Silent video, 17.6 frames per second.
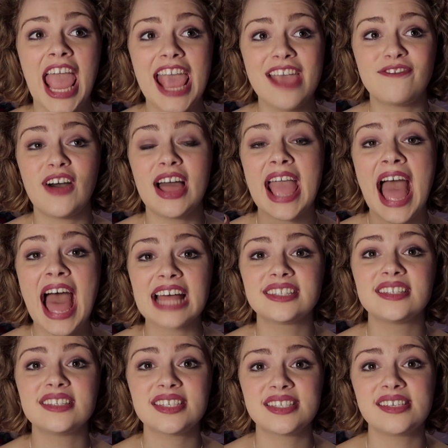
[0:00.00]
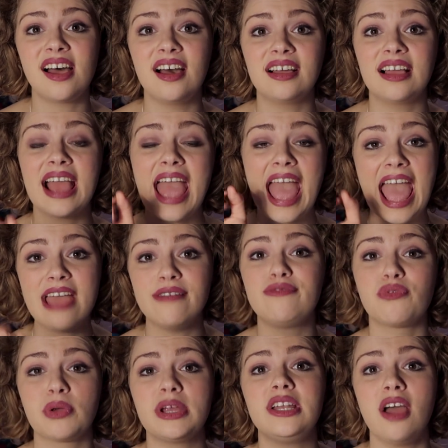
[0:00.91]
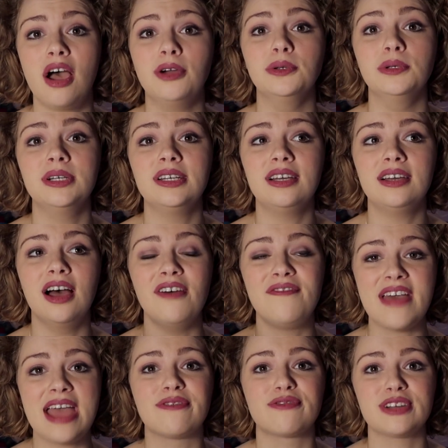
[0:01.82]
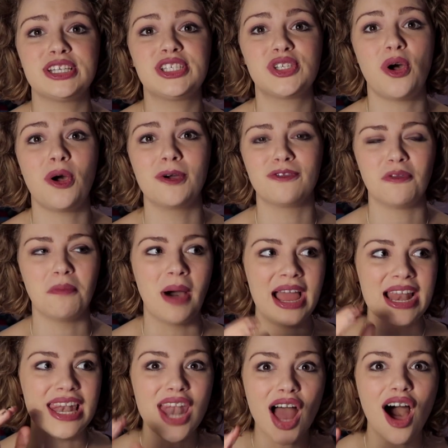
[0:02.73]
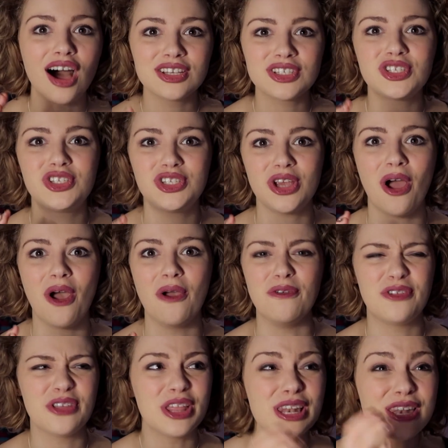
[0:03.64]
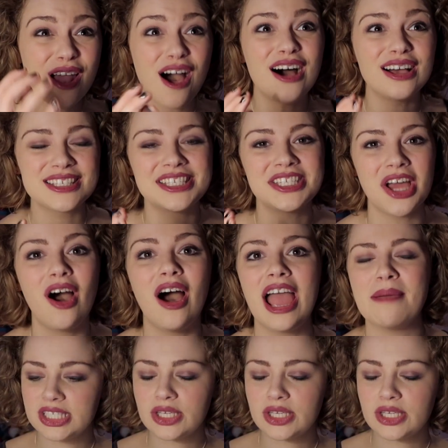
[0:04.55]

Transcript: if I hadn't sung every note of every song for my last show, for the last time.